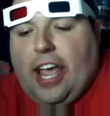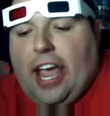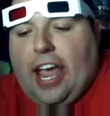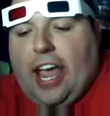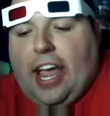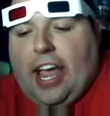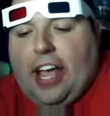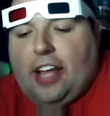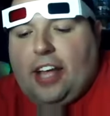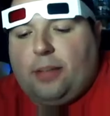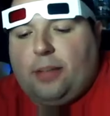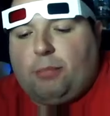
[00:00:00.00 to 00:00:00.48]

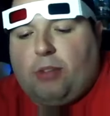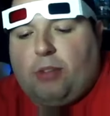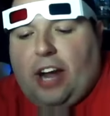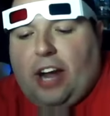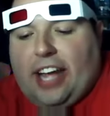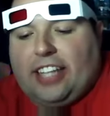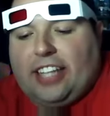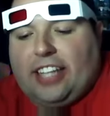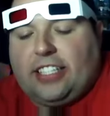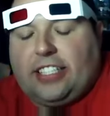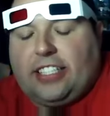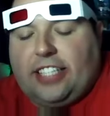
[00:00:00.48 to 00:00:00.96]
and
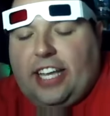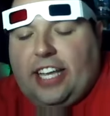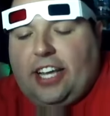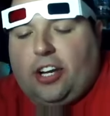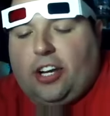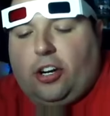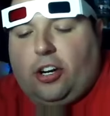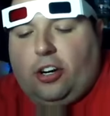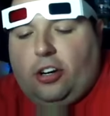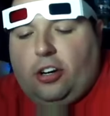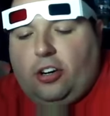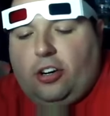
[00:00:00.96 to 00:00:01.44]
Brian
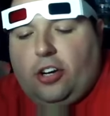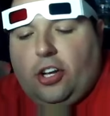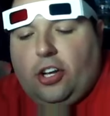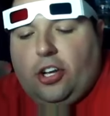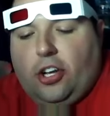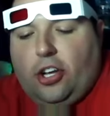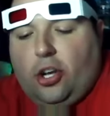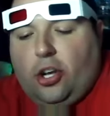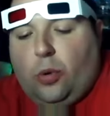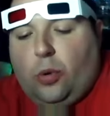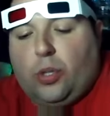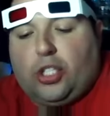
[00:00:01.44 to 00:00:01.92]
Singer,
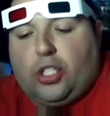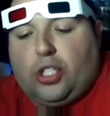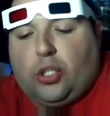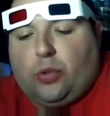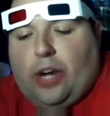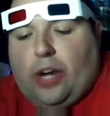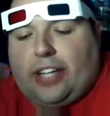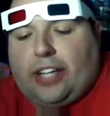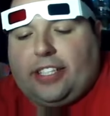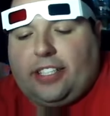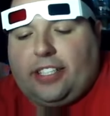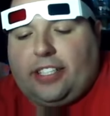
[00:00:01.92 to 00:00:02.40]
who was
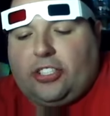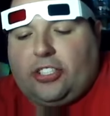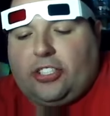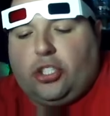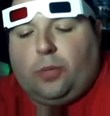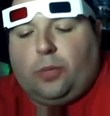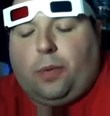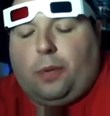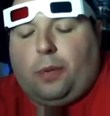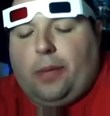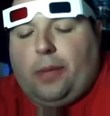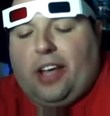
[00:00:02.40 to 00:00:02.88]
directing
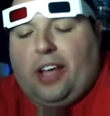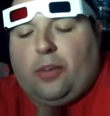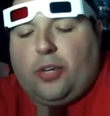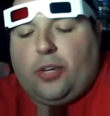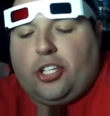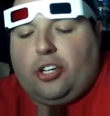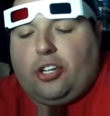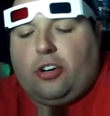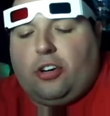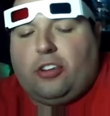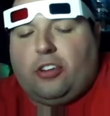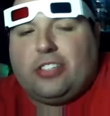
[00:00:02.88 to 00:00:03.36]
Superman
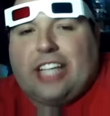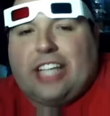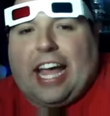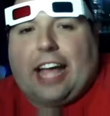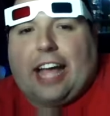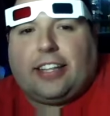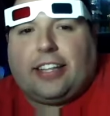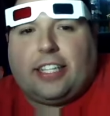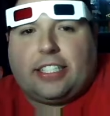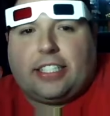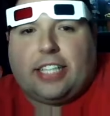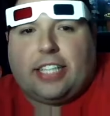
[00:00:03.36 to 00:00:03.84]
Returns
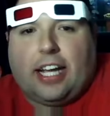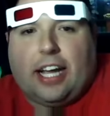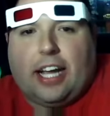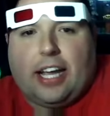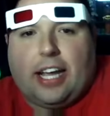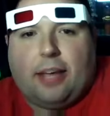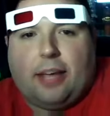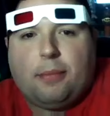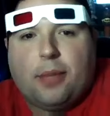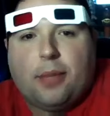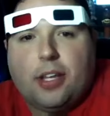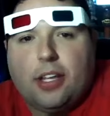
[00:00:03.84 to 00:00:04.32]
at the
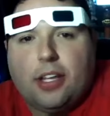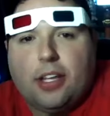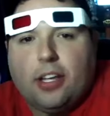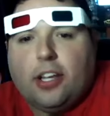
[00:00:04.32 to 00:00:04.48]
time,